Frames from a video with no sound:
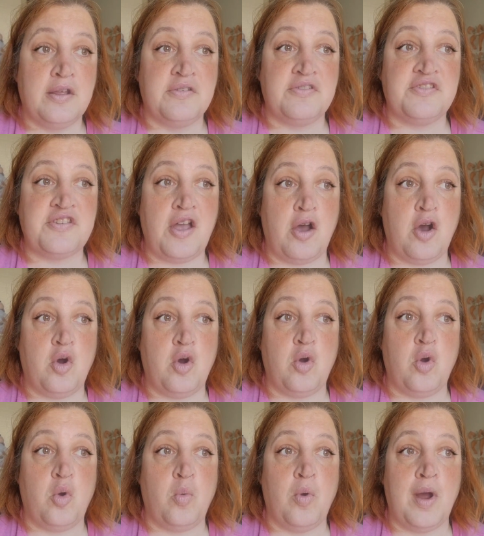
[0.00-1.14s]

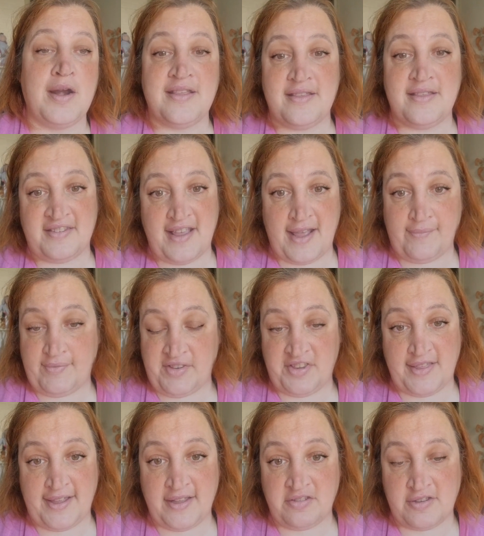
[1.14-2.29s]
So one of the
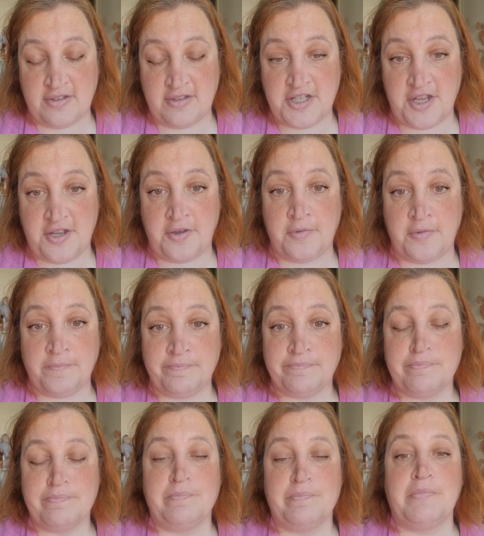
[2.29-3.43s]
safest things to do
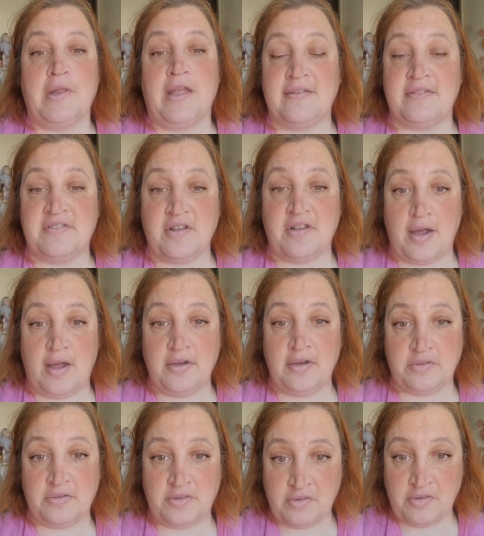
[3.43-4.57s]
is to
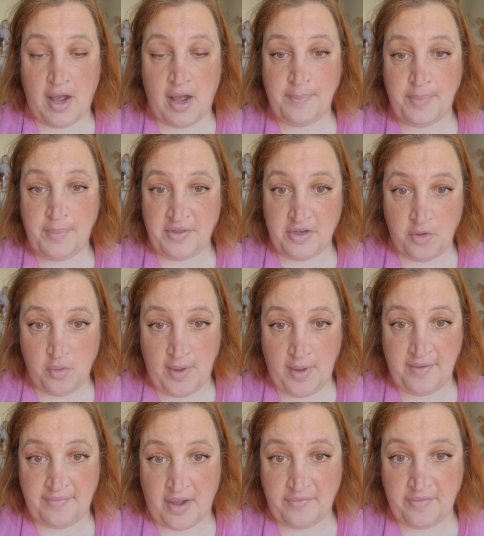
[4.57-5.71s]
unhook the top of the New
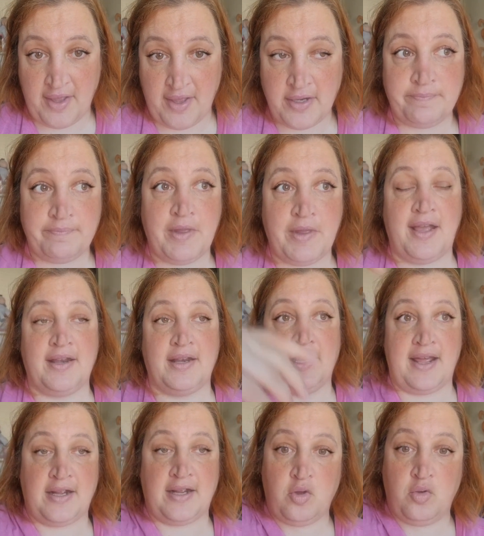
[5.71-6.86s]
Wave oven and
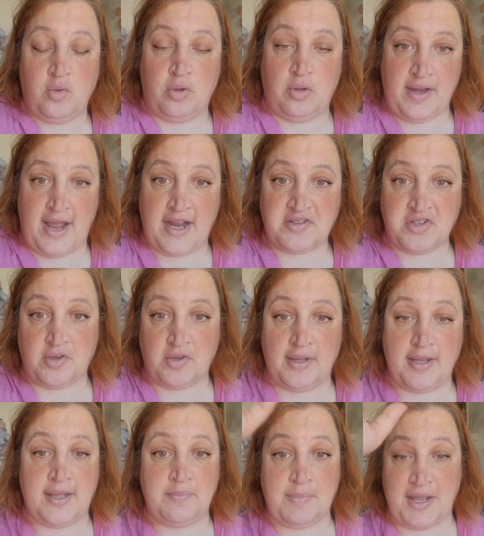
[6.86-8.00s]
let it cool
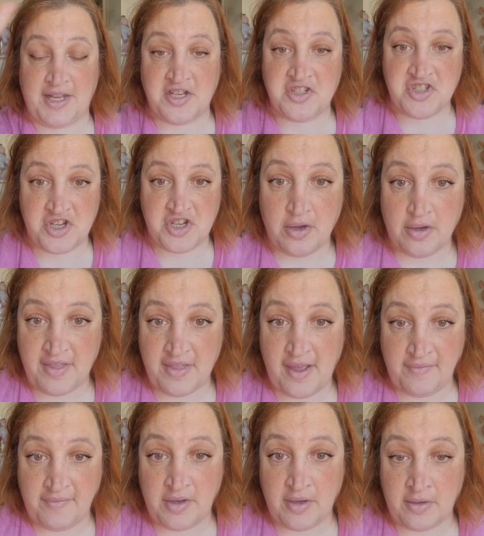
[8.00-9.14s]
naturally, making sure the
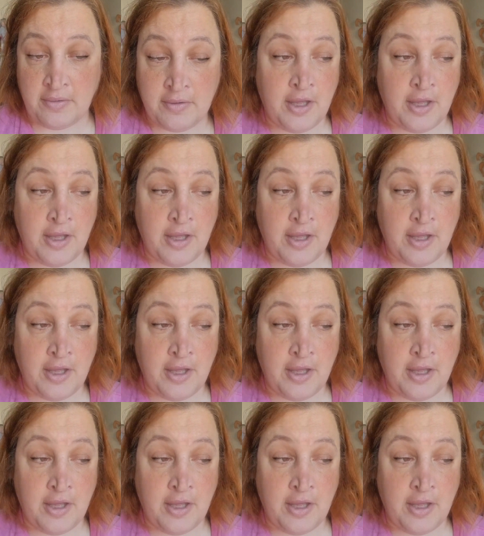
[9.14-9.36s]
oven